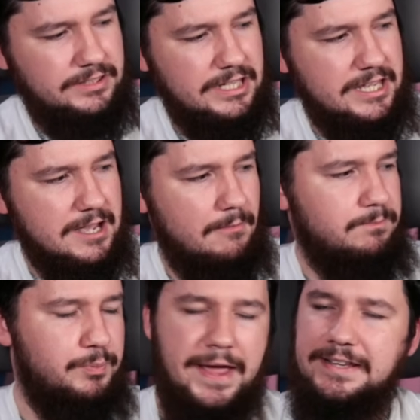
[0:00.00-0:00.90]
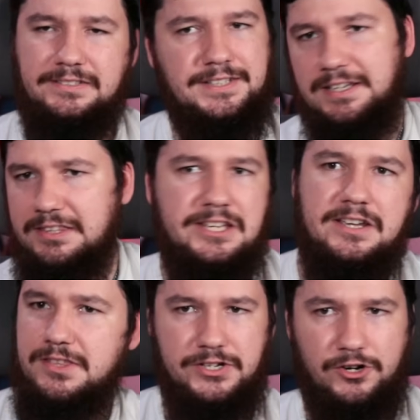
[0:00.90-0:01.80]
the basic thing
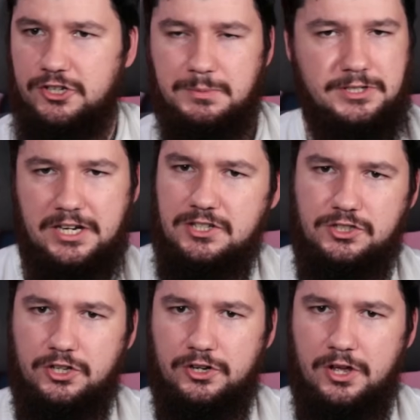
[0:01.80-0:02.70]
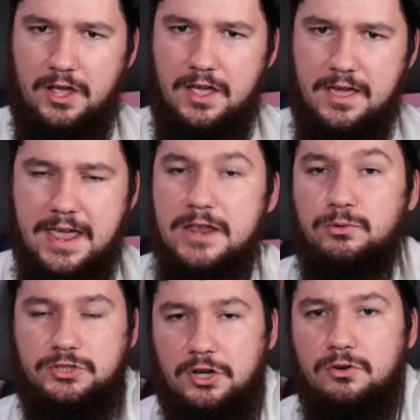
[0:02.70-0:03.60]
in the documentation. It'll
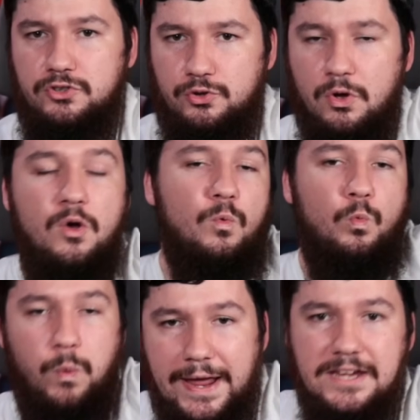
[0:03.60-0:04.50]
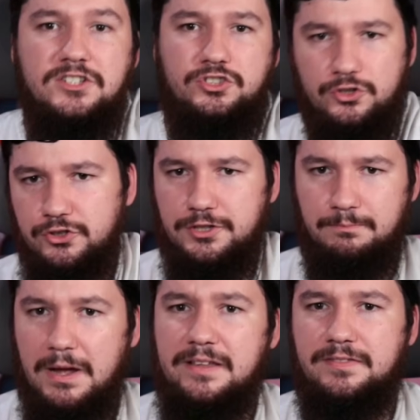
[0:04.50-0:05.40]
tell you ways you can
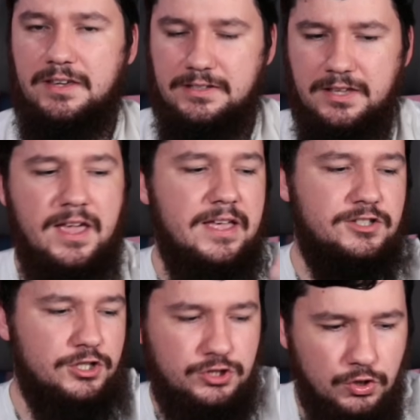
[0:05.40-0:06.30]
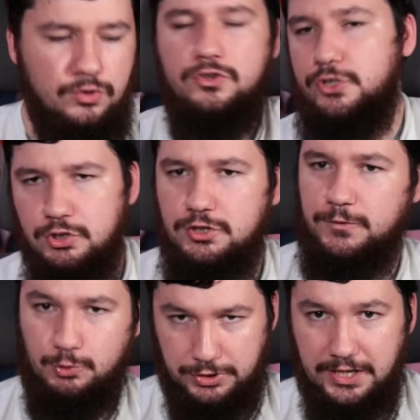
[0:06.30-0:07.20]
combine these to do
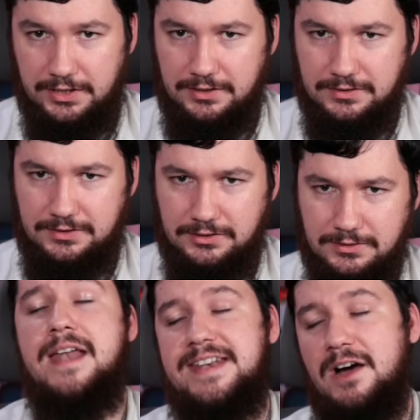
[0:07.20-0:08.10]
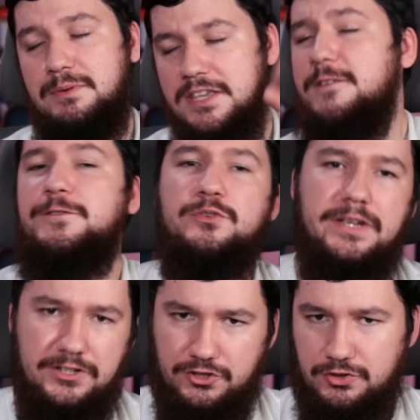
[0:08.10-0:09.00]
useful things. Now, if you're
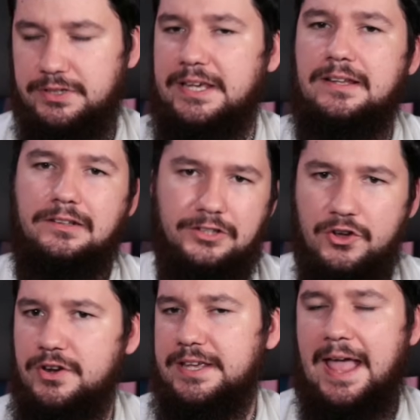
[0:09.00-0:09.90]
interested in learning